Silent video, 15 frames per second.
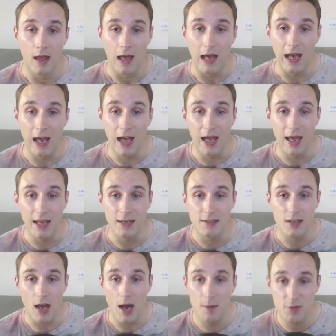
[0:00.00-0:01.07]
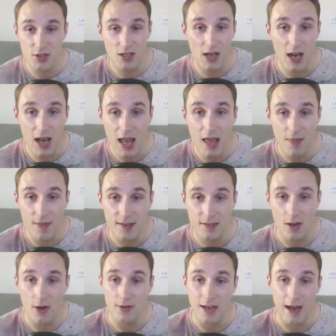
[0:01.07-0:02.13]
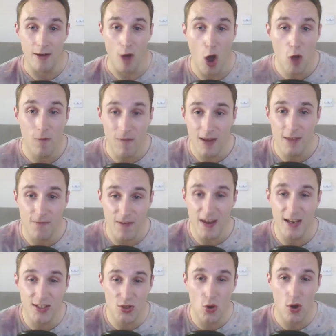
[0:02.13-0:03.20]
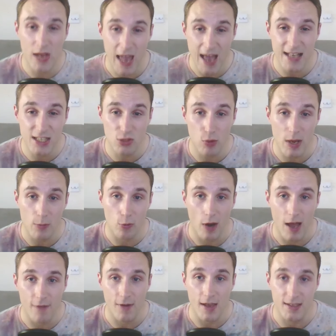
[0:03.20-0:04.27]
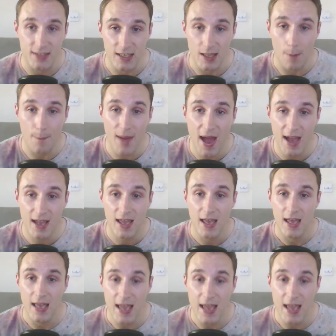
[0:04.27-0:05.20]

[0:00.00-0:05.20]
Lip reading: And I'm just going to let this go down. Hopefully Venusaur can sweep whatever is in the back.